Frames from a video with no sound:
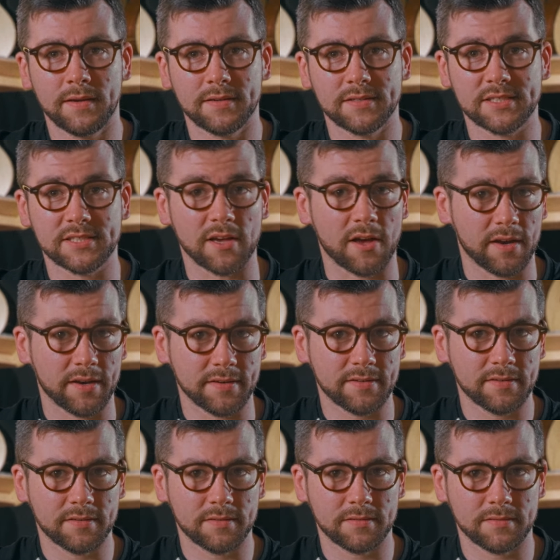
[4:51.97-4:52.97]
solid
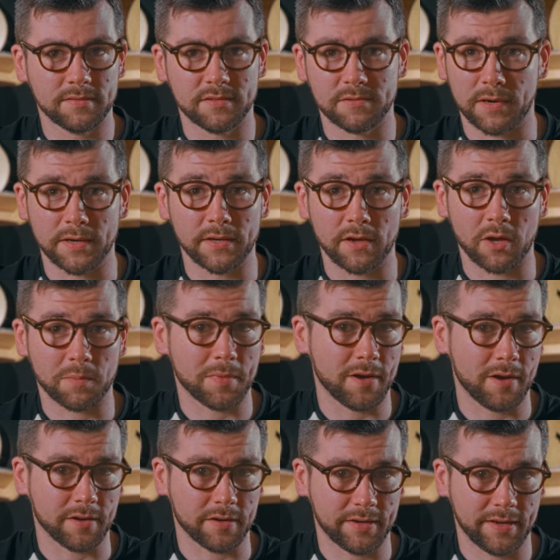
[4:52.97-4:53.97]
dreadnought
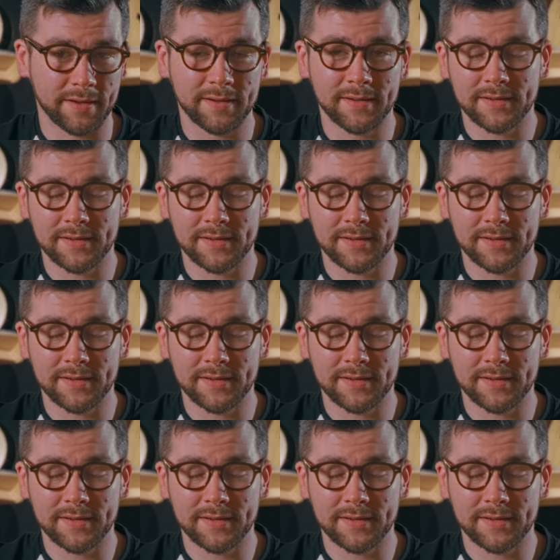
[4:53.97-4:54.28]
mahogany.